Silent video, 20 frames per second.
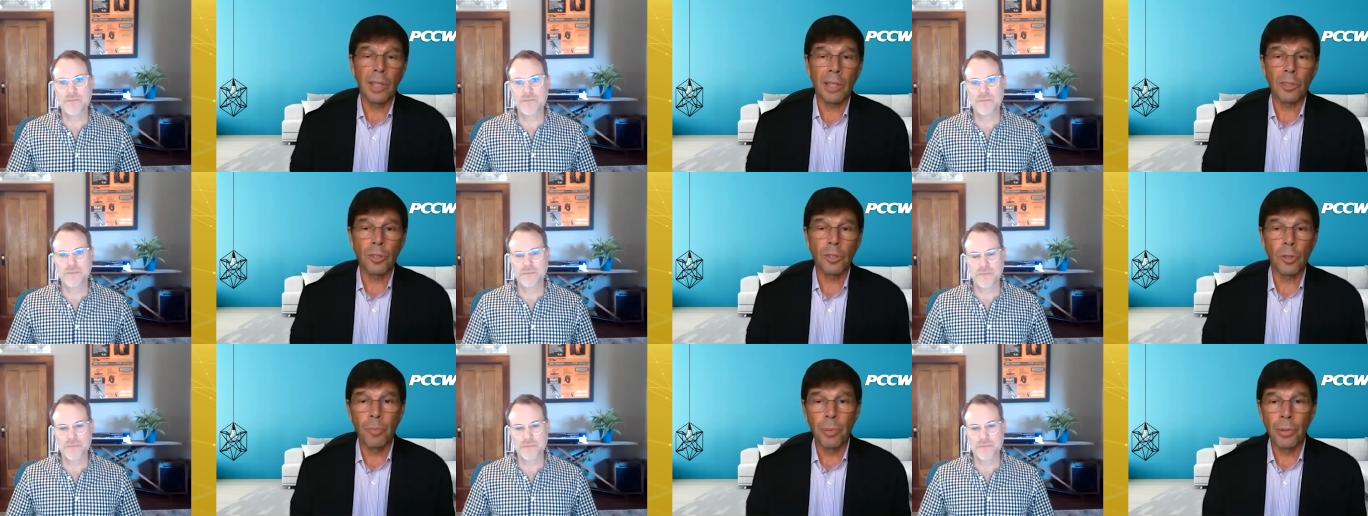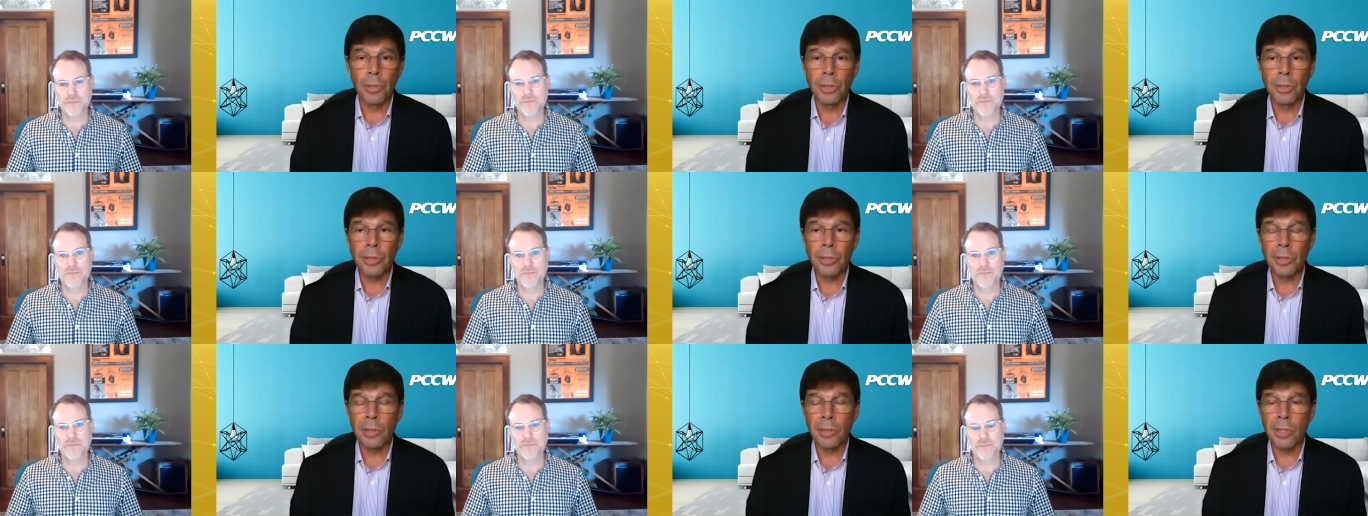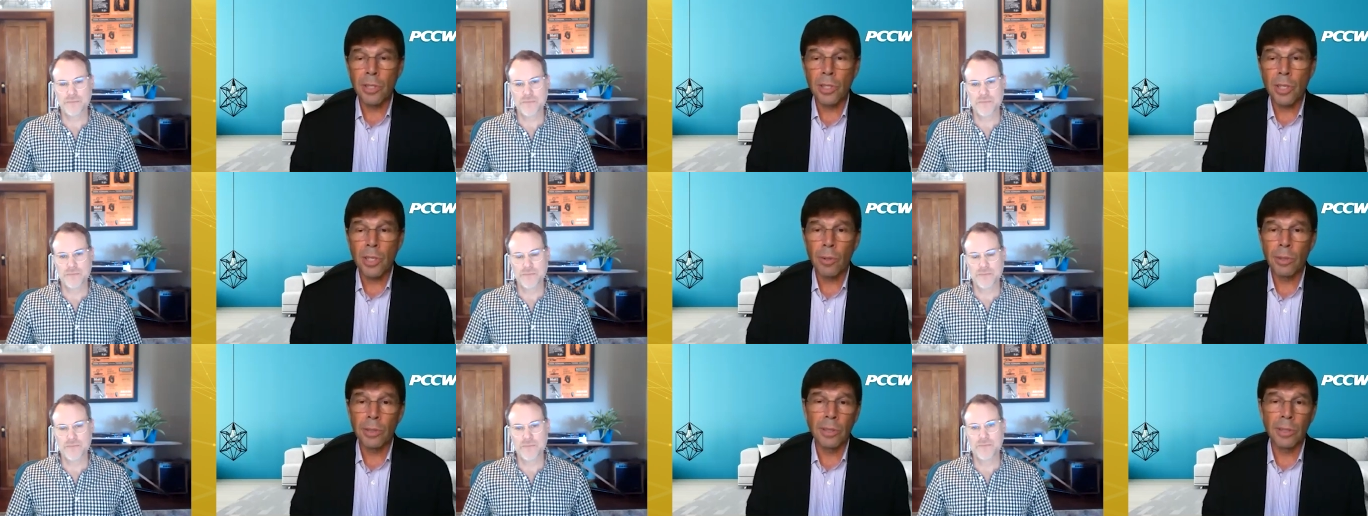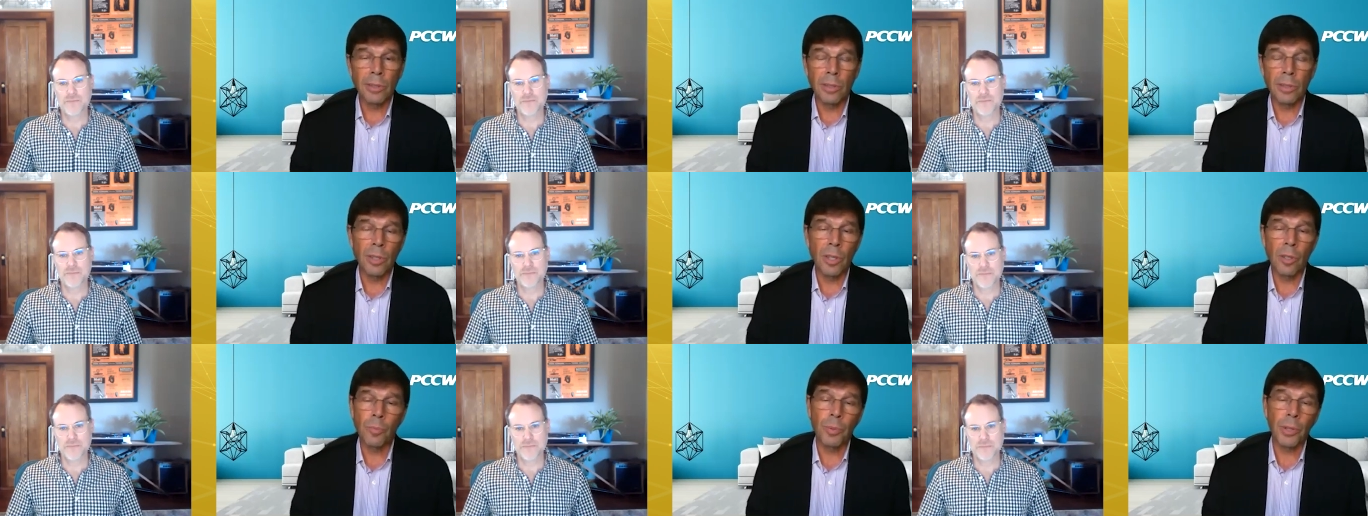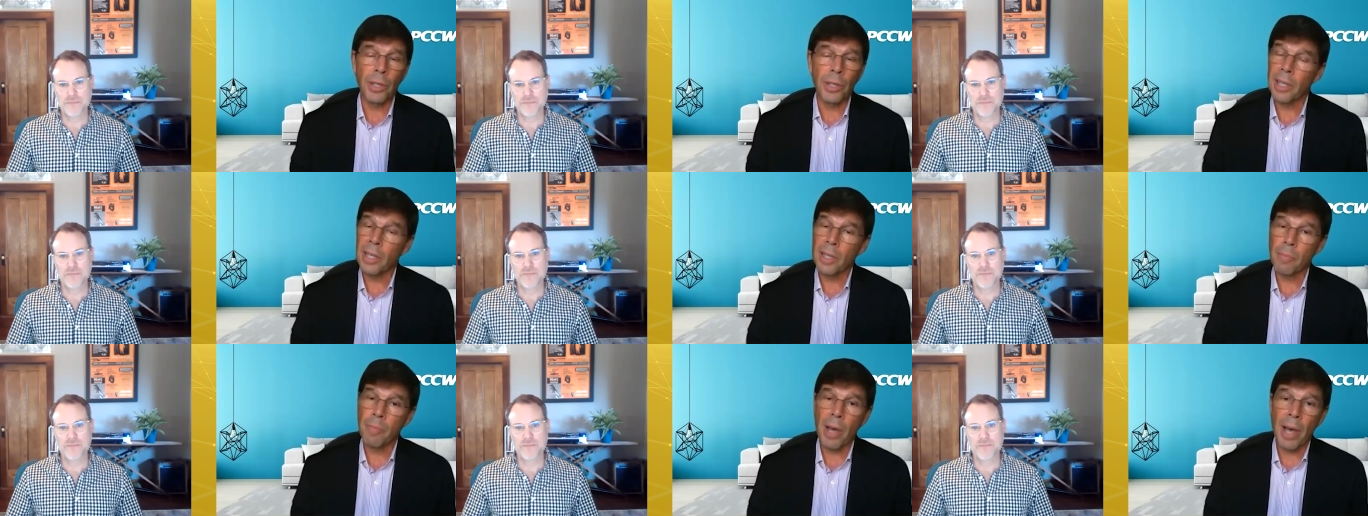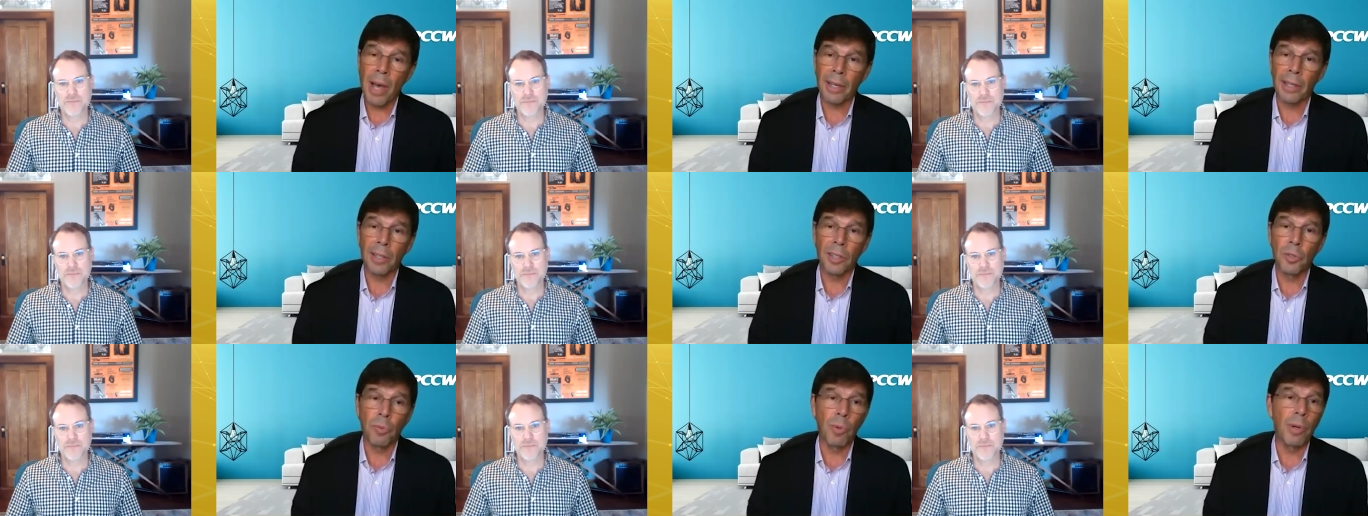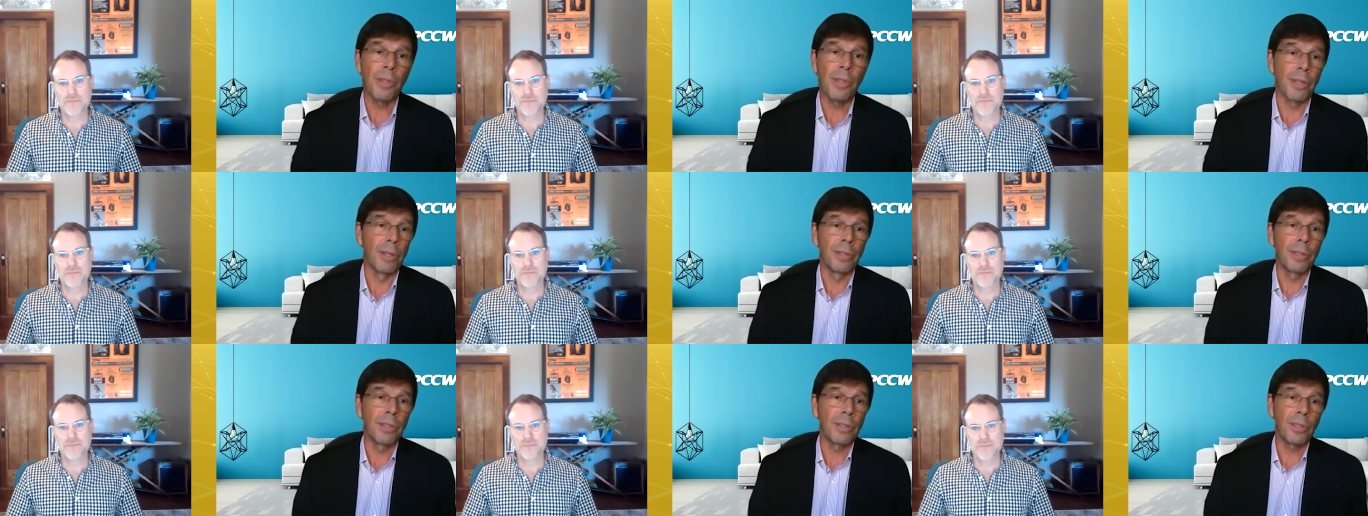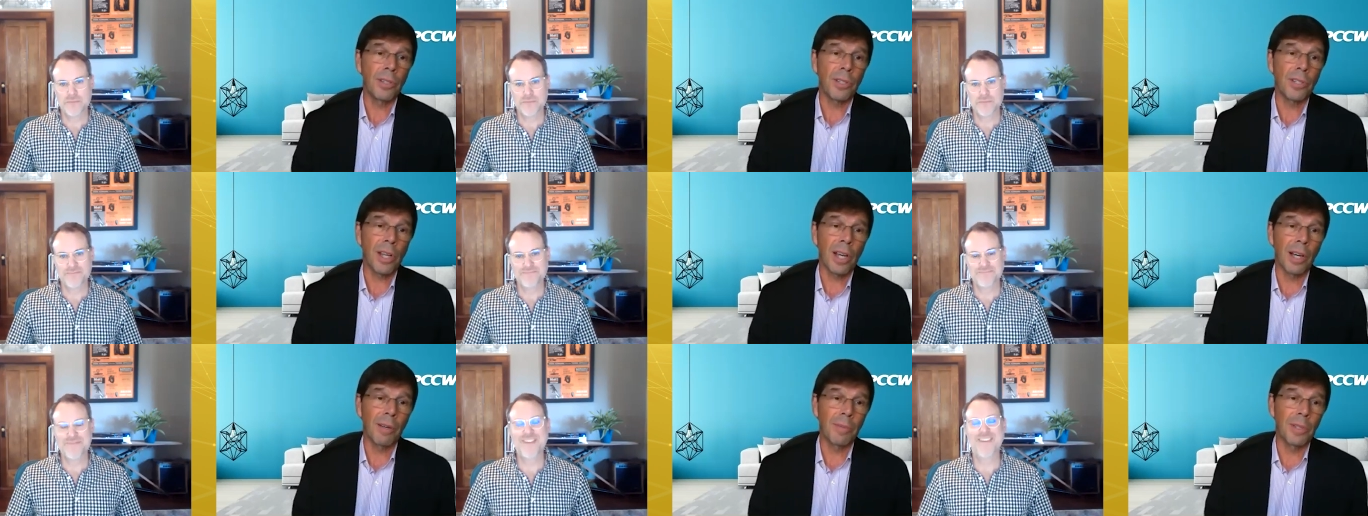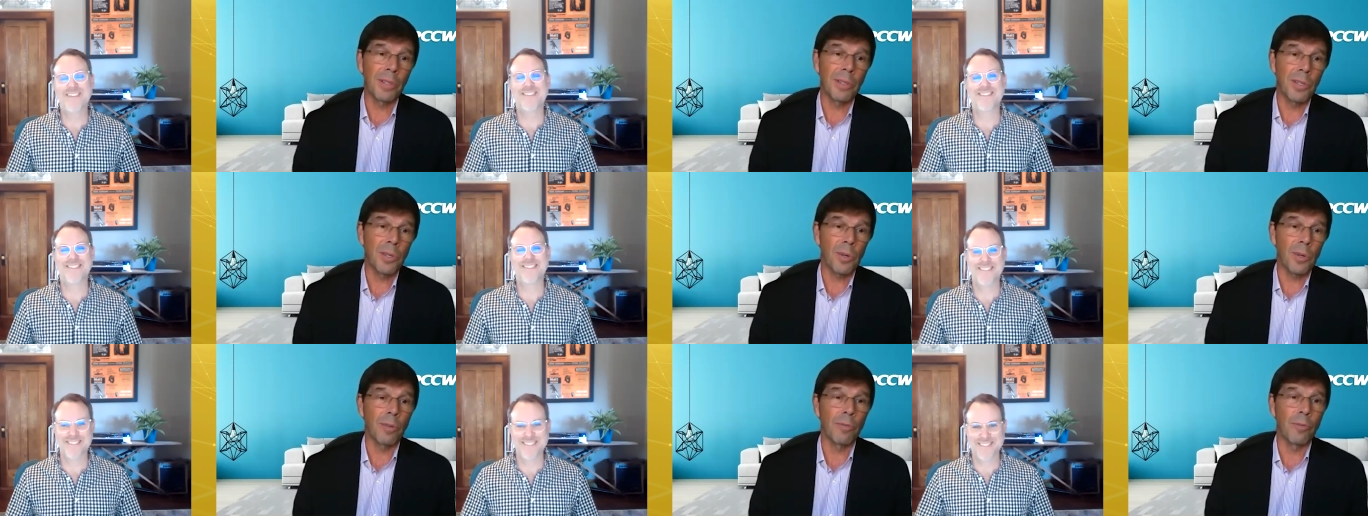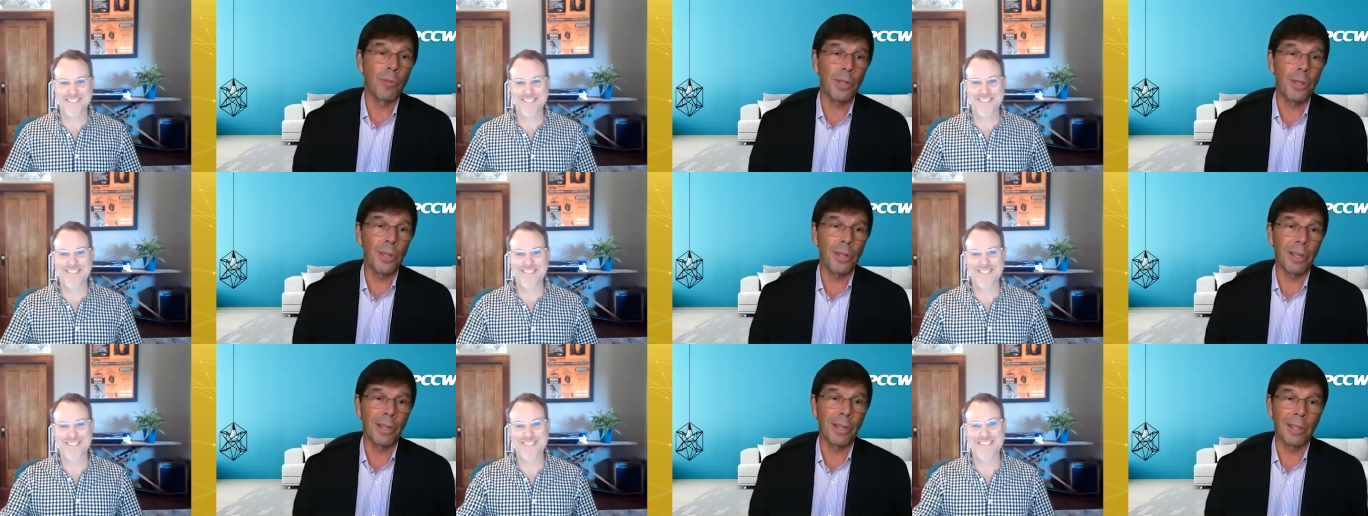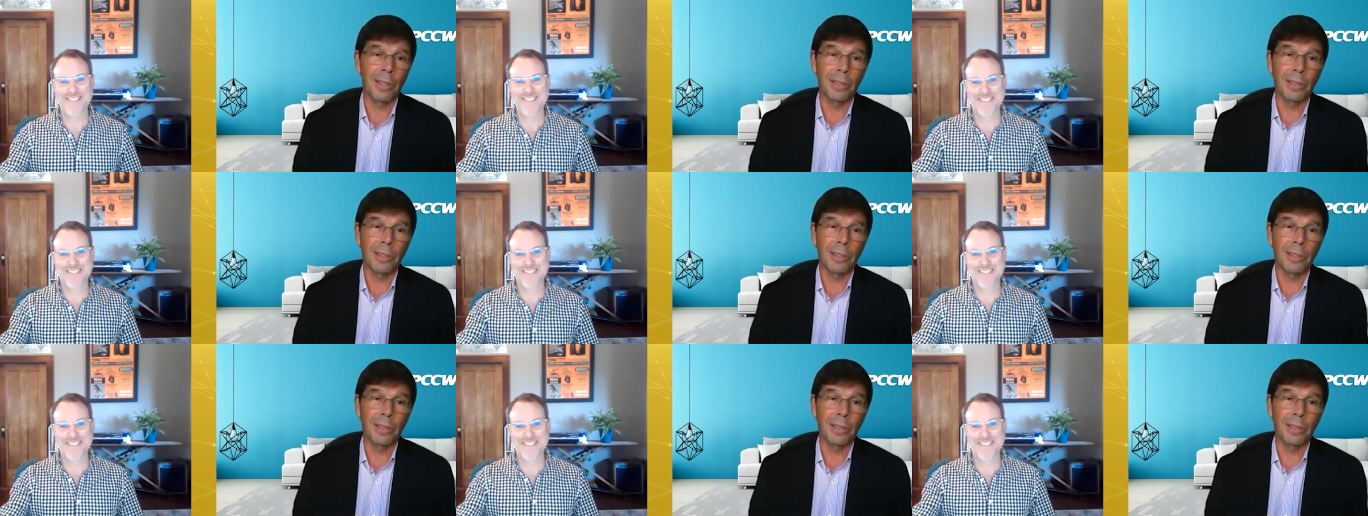Speaker 1: entrepreneurial and so on, you, you don't bring any baggage with you. You're just coming sort of with a